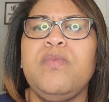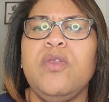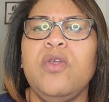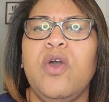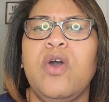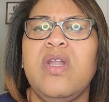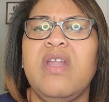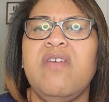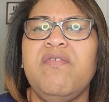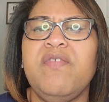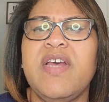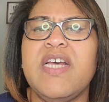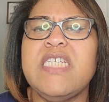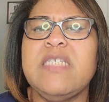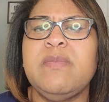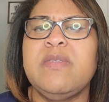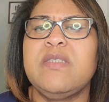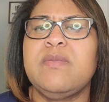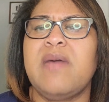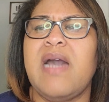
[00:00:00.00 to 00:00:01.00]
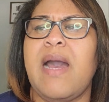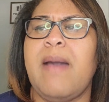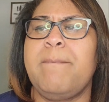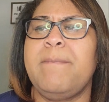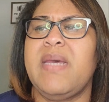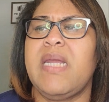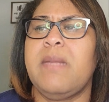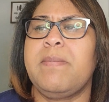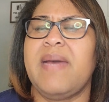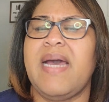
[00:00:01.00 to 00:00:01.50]
on investments while
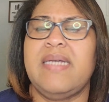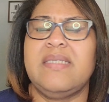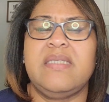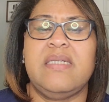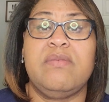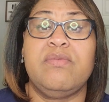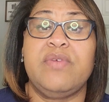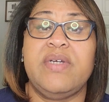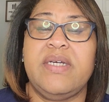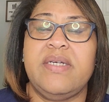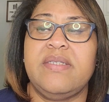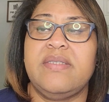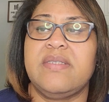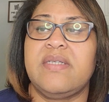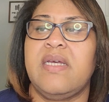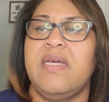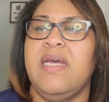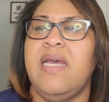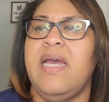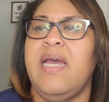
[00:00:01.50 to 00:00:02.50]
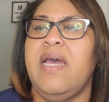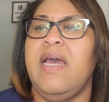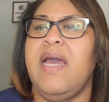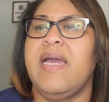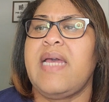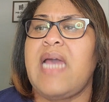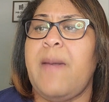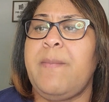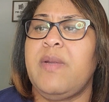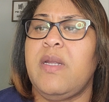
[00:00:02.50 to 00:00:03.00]
minimizing risk.
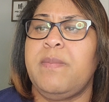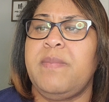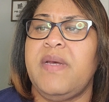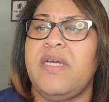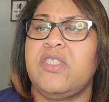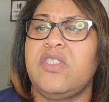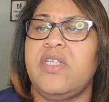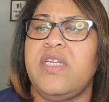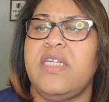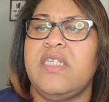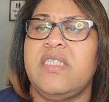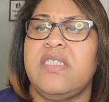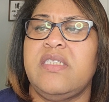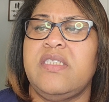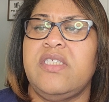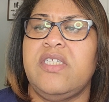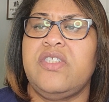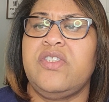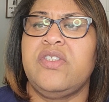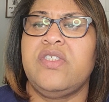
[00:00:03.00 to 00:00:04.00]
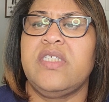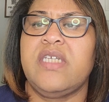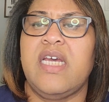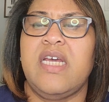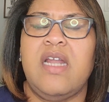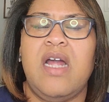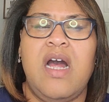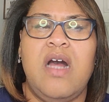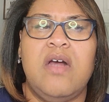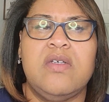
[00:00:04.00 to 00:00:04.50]
Capital budgeting decisions
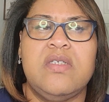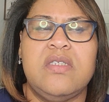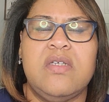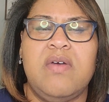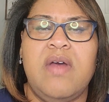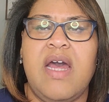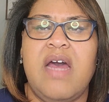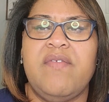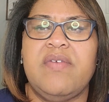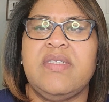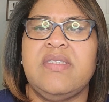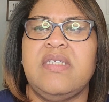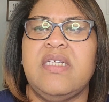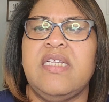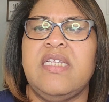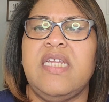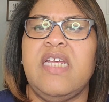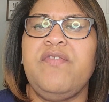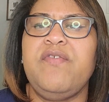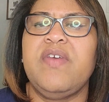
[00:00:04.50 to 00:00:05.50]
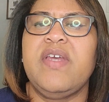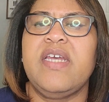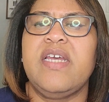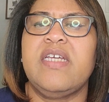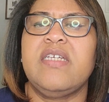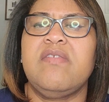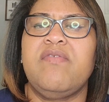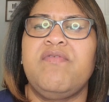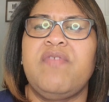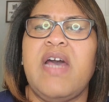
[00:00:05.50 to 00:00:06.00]
can also have a
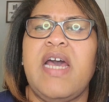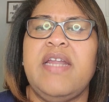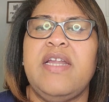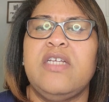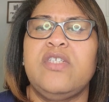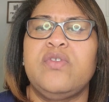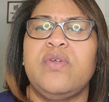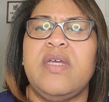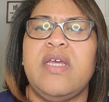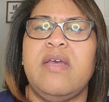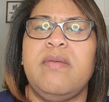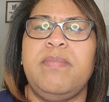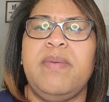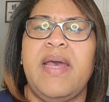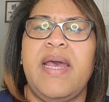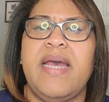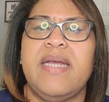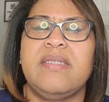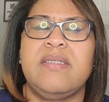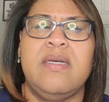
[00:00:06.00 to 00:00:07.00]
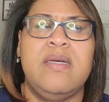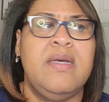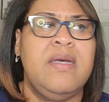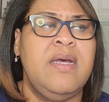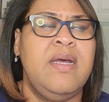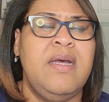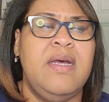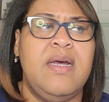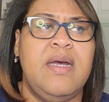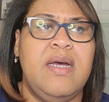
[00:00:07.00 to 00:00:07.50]
significant financial impact
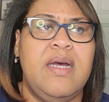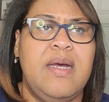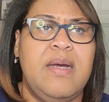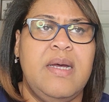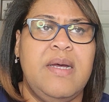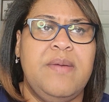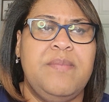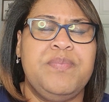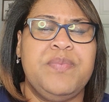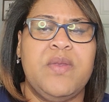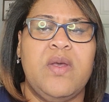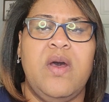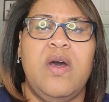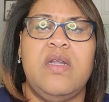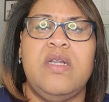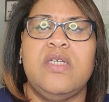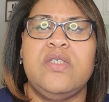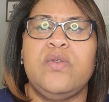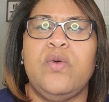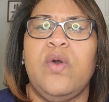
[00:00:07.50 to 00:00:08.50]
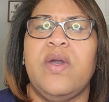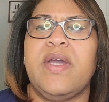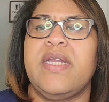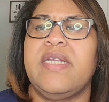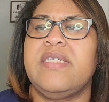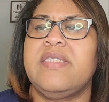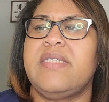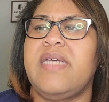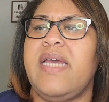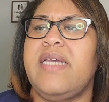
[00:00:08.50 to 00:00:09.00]
on this
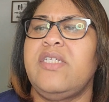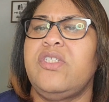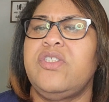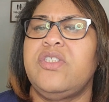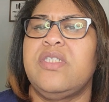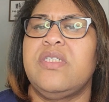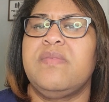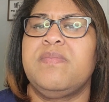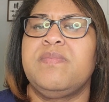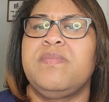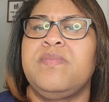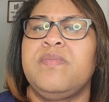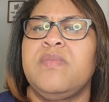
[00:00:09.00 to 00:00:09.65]
organization.